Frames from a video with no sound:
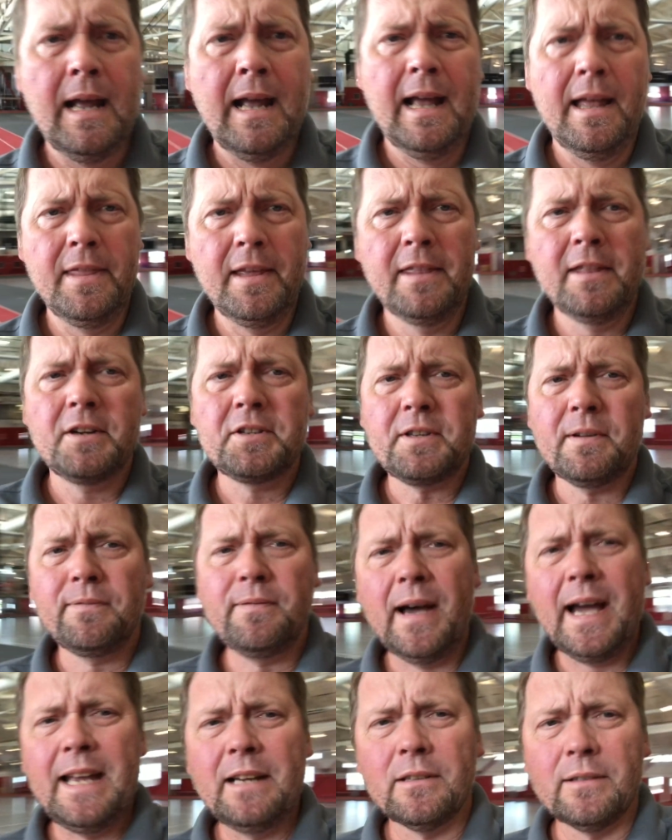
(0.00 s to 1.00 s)
And then there's a
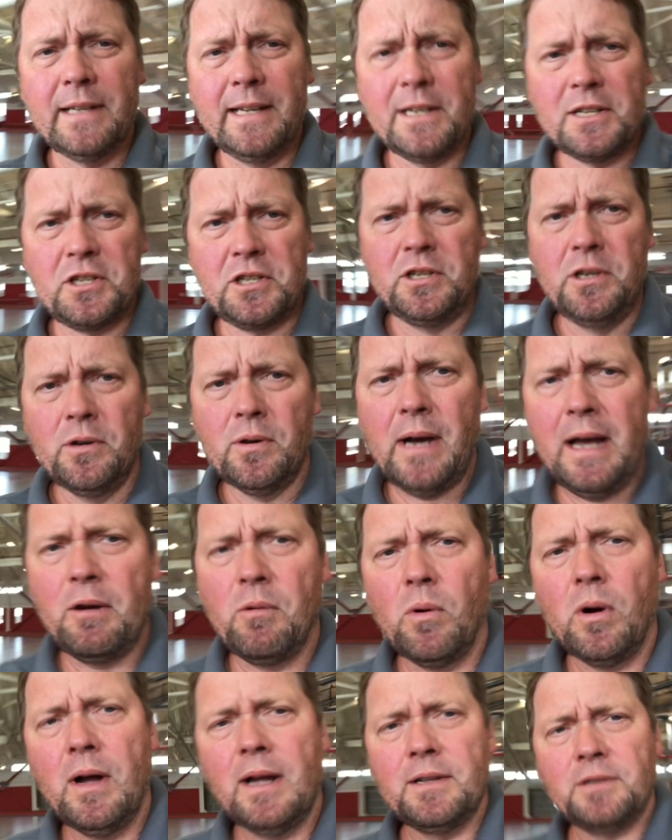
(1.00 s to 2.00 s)
final issue I
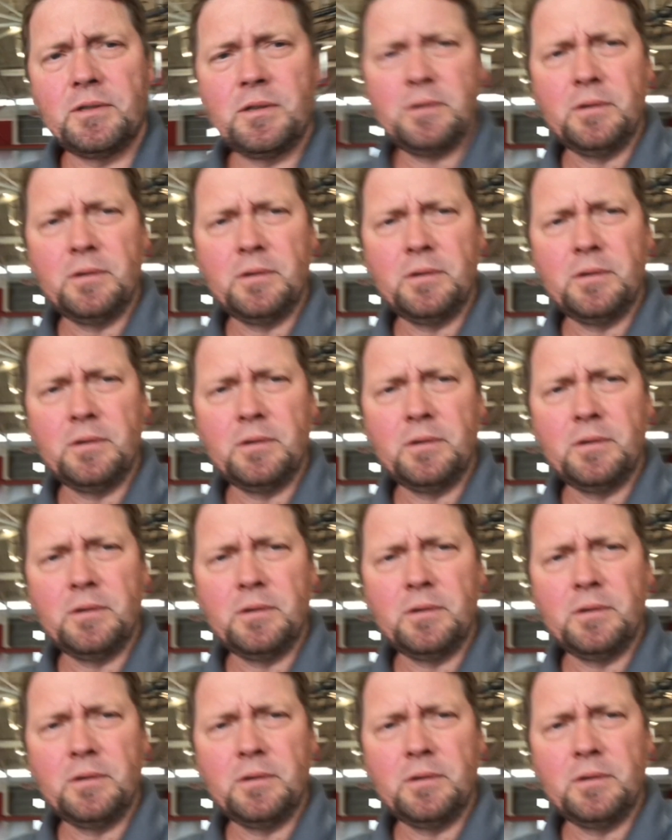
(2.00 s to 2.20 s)
want